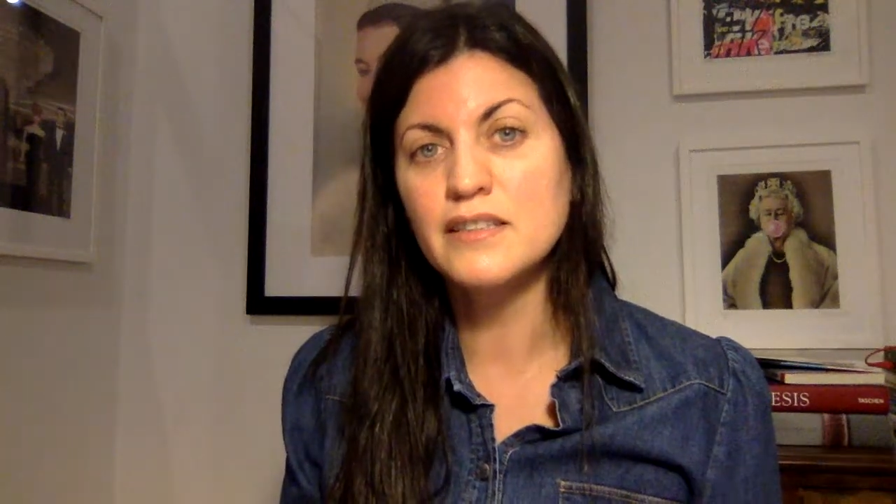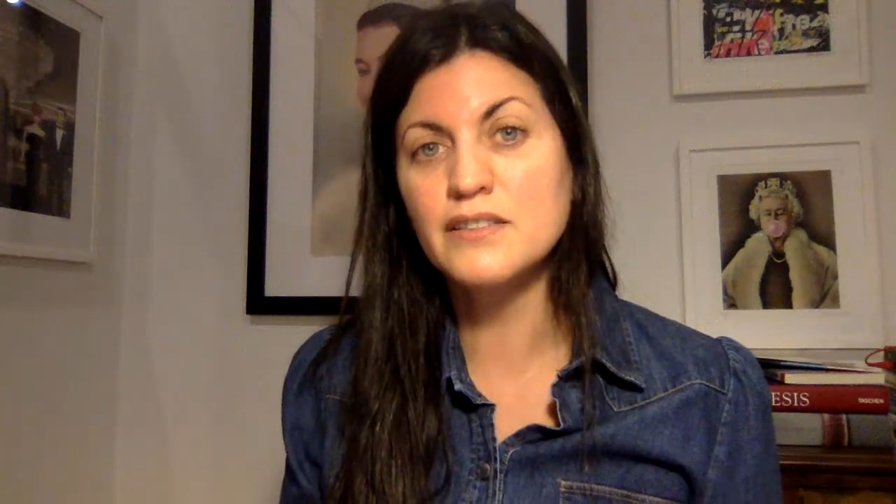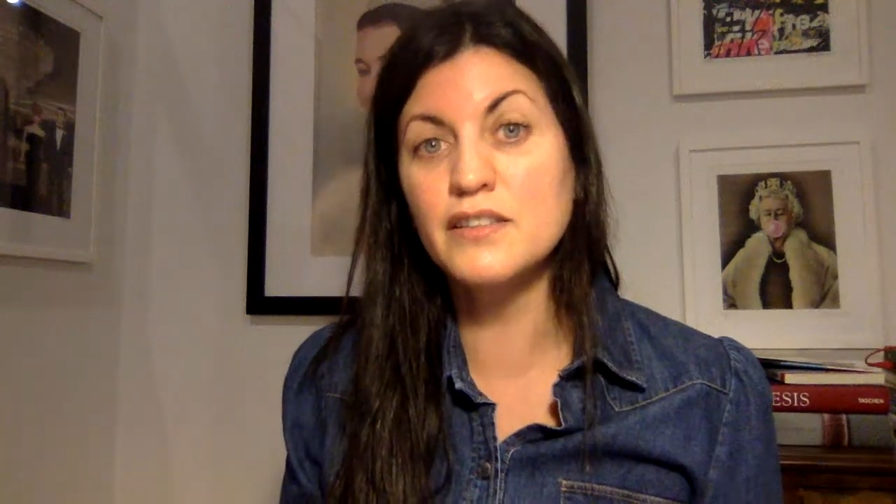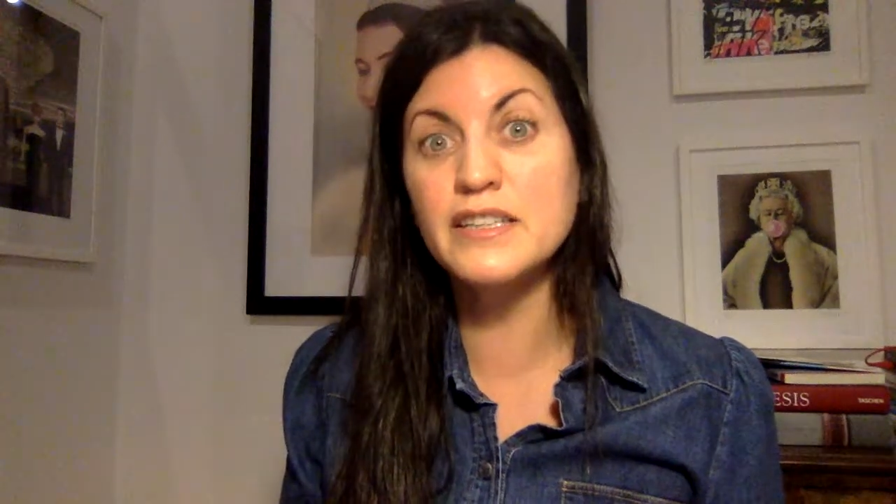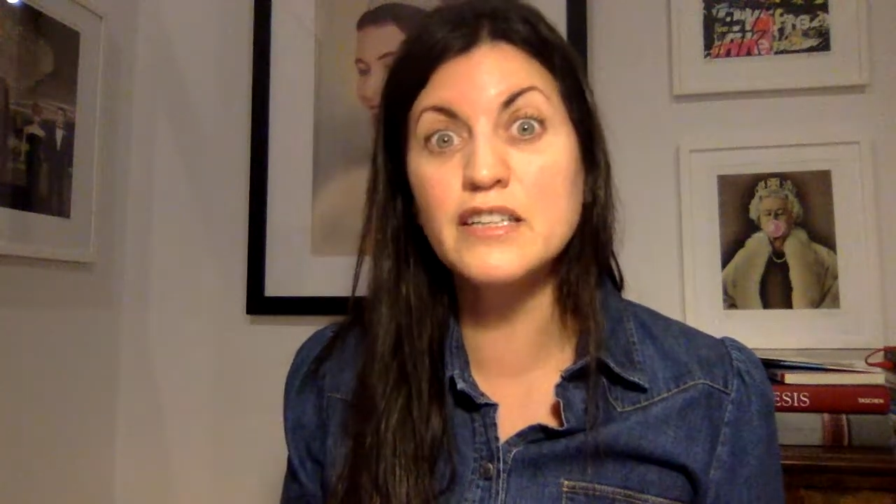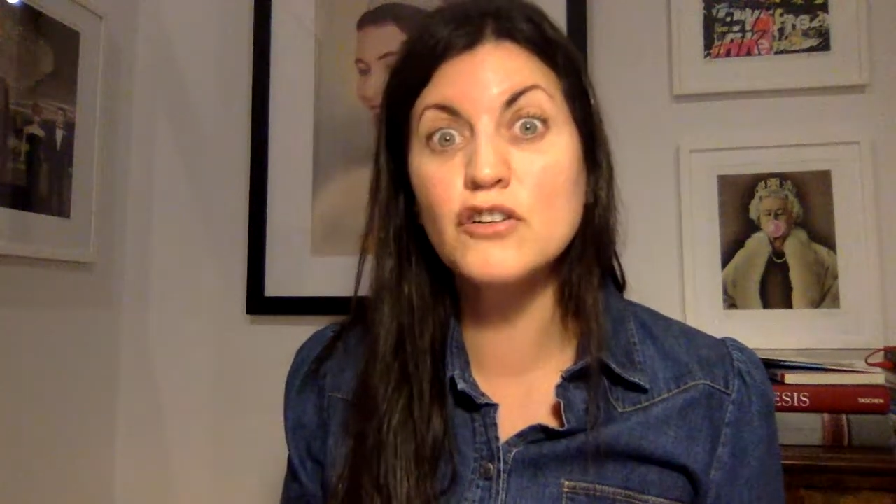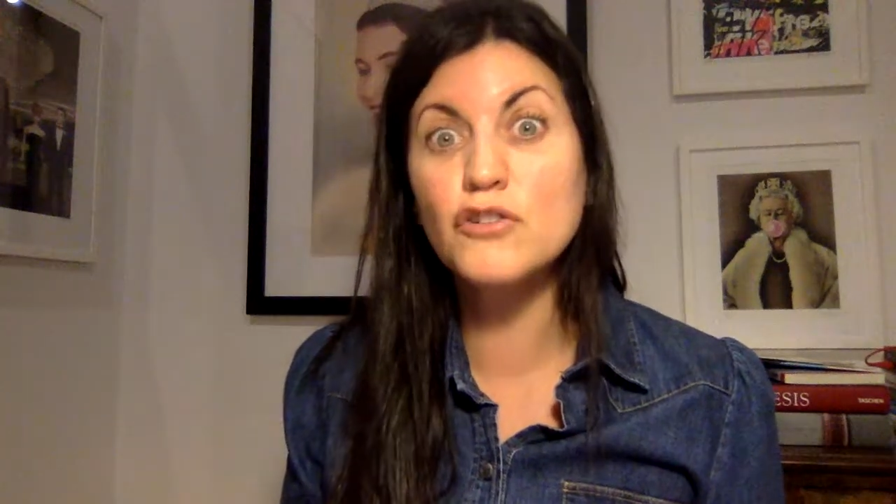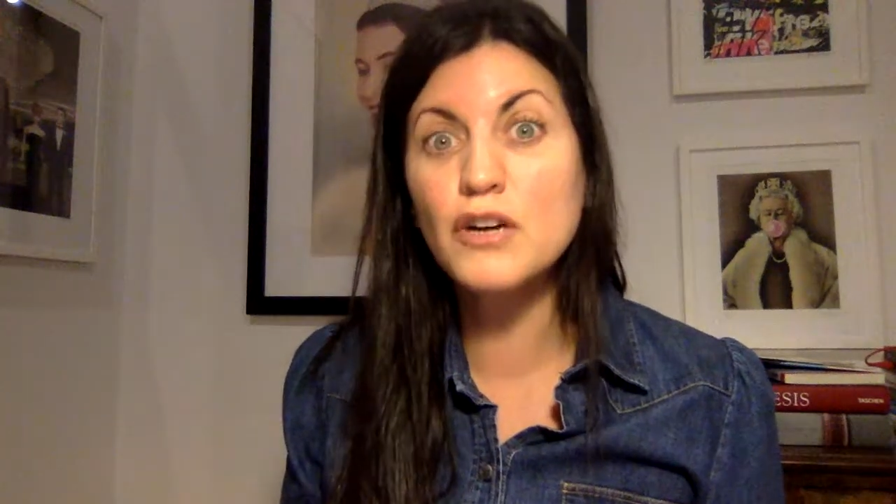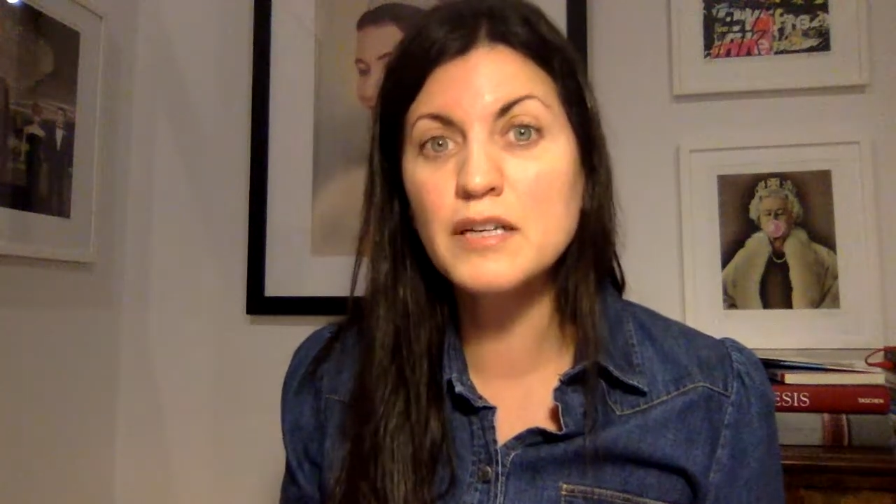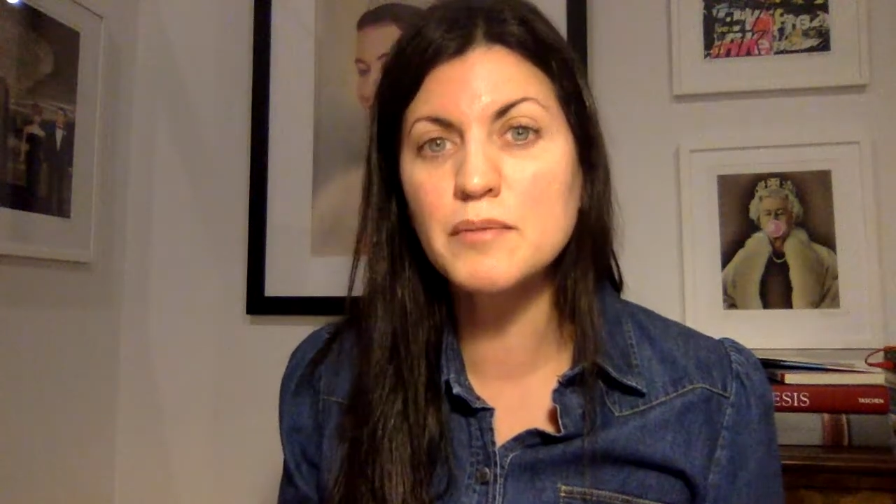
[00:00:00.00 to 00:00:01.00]
to the
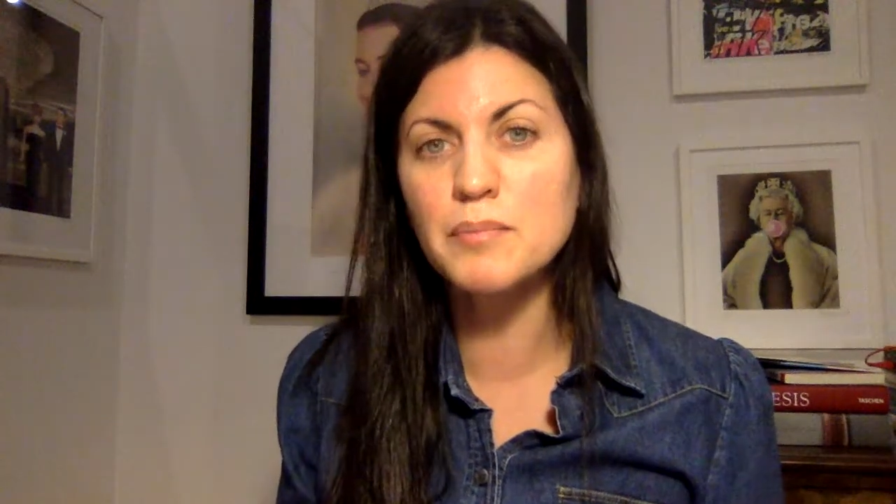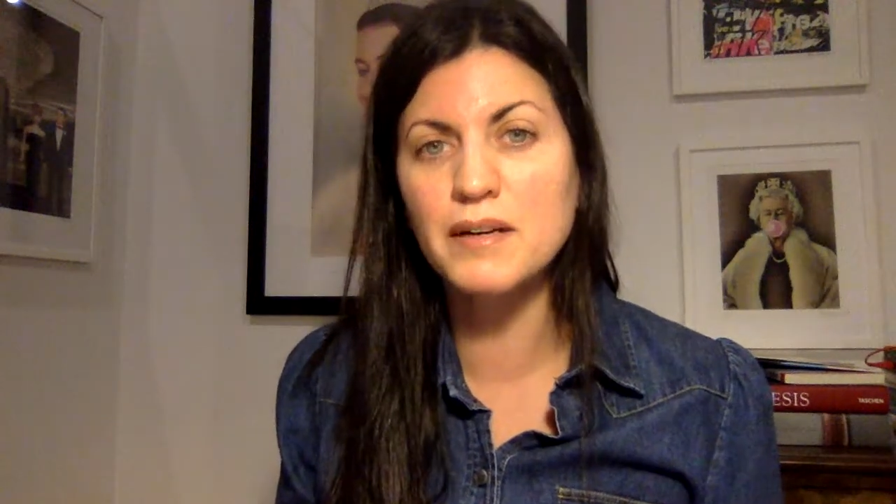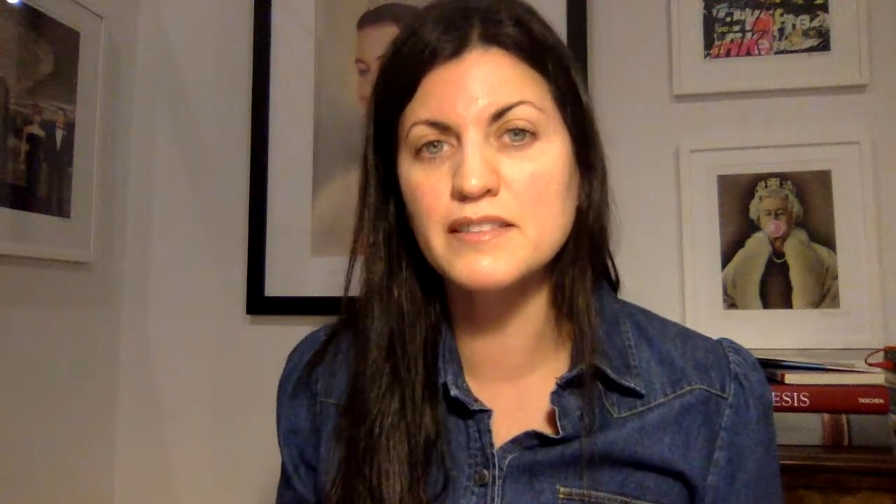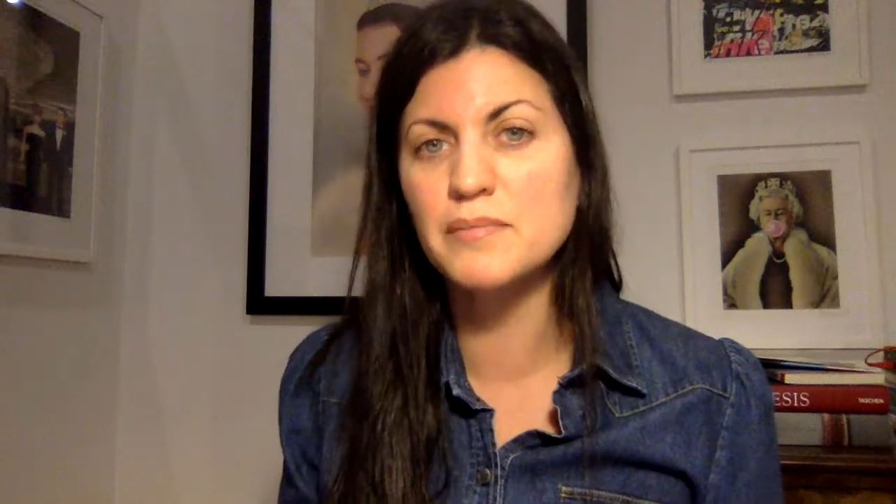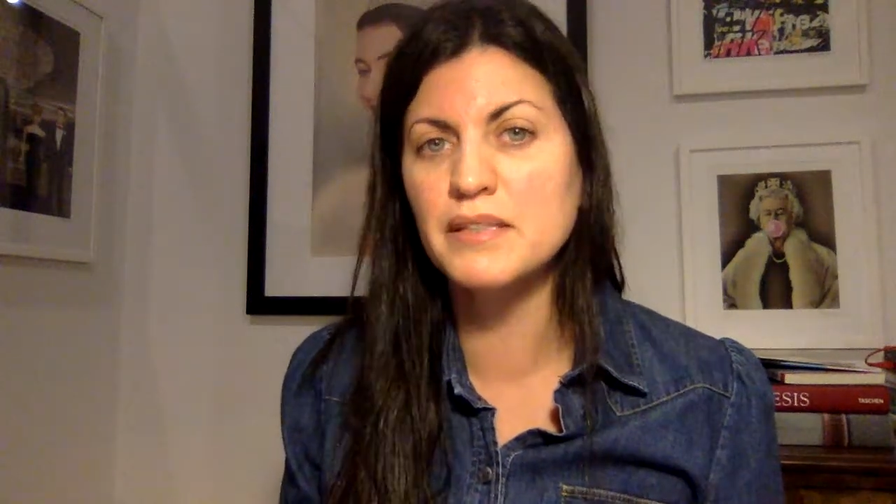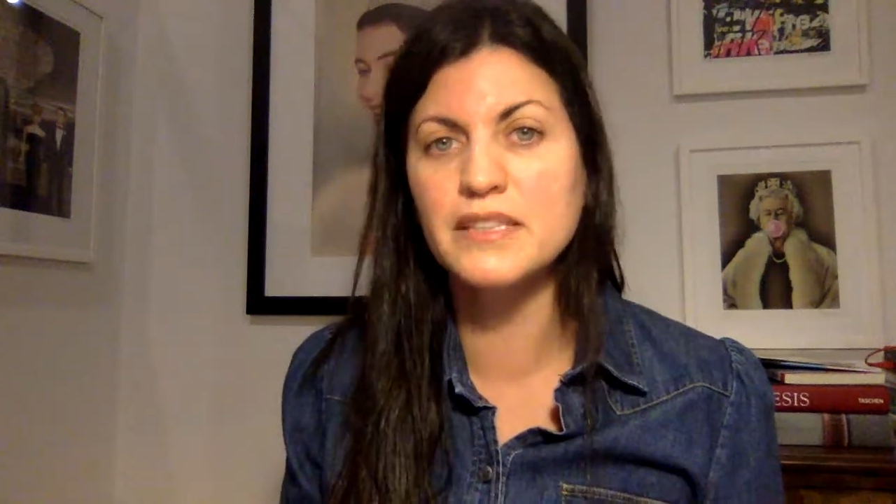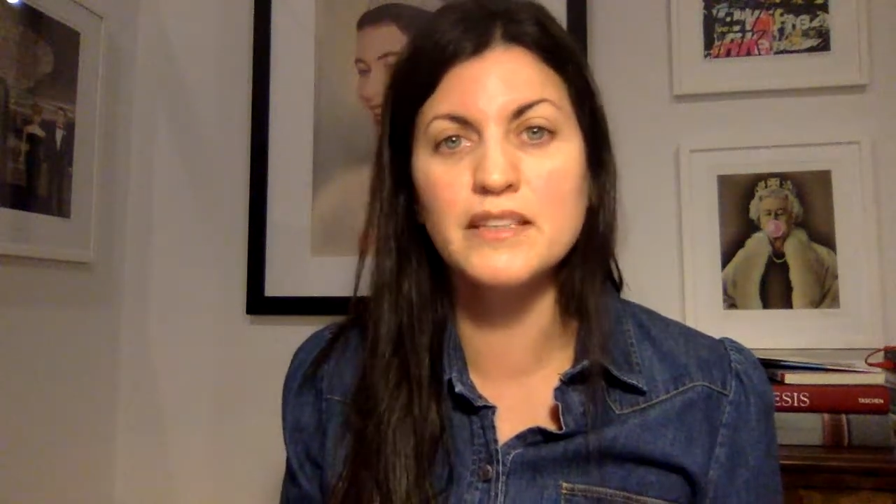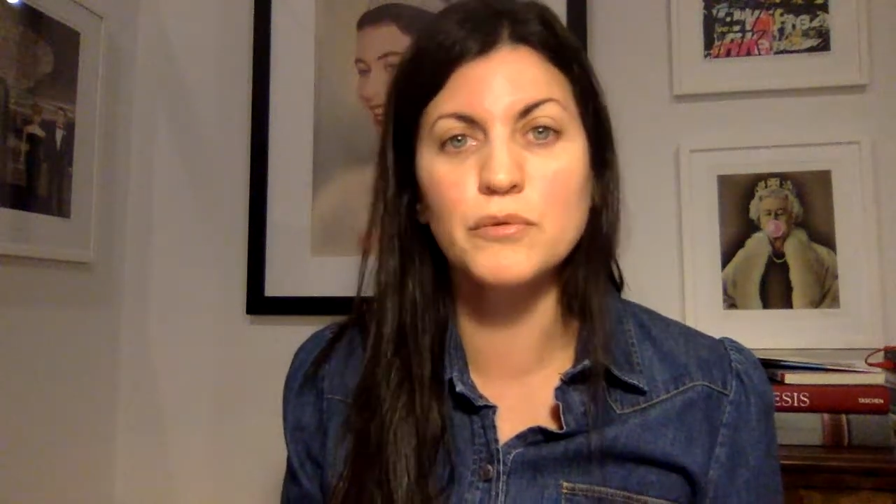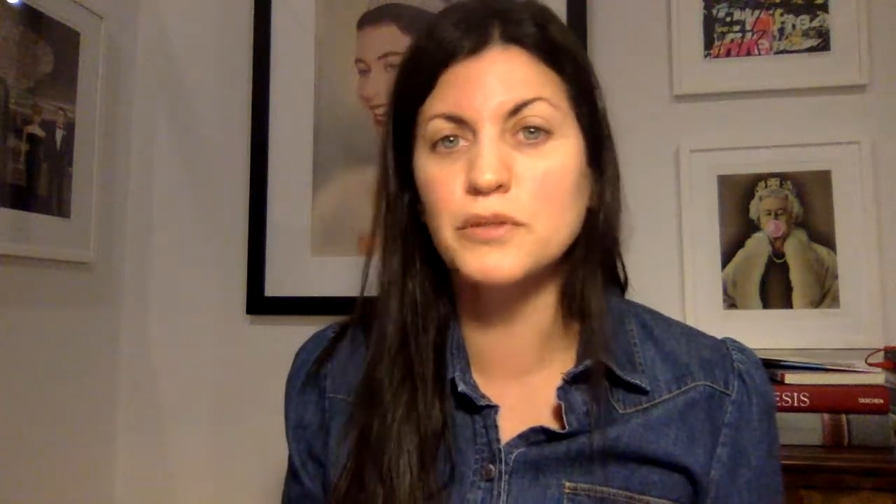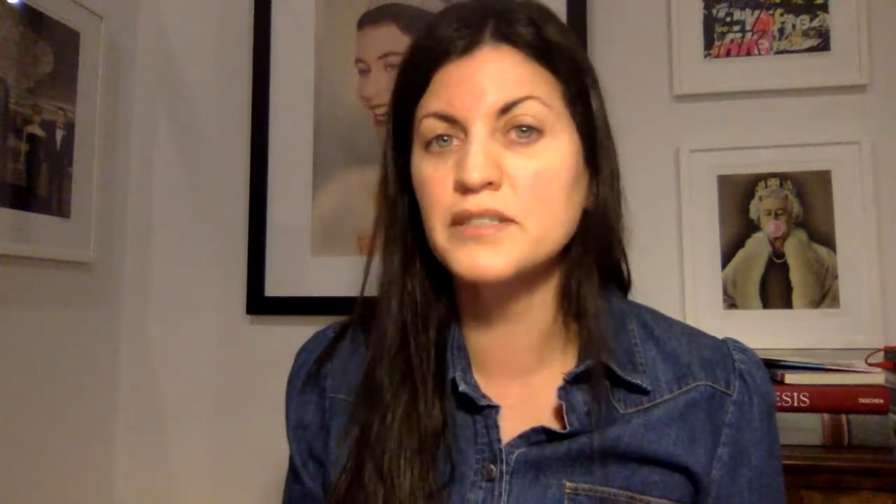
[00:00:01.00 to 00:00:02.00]
incredible possibility that were